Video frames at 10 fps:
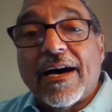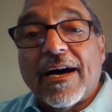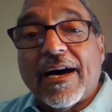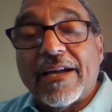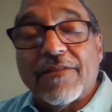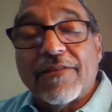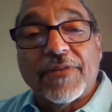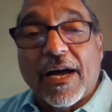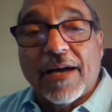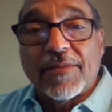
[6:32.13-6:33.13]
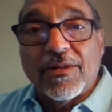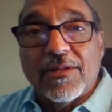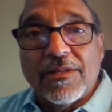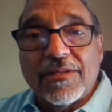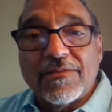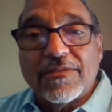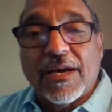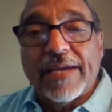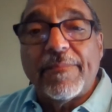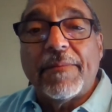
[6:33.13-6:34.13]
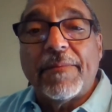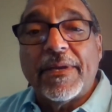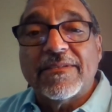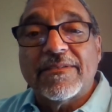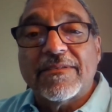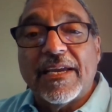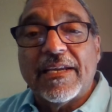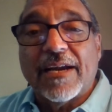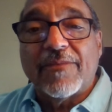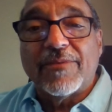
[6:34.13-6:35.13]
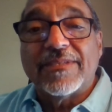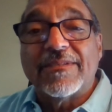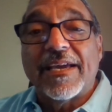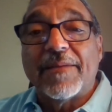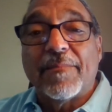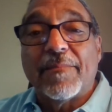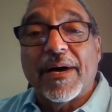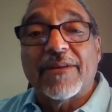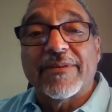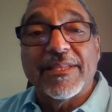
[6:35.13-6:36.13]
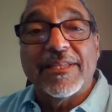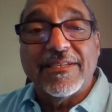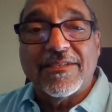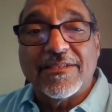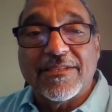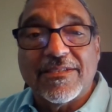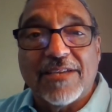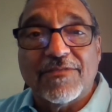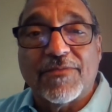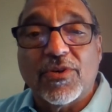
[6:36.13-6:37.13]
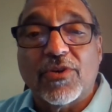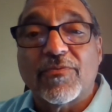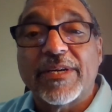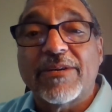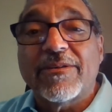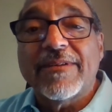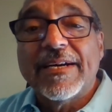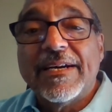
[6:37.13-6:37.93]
I had a phenomenal time at Penn State. I would say a moderately successful career.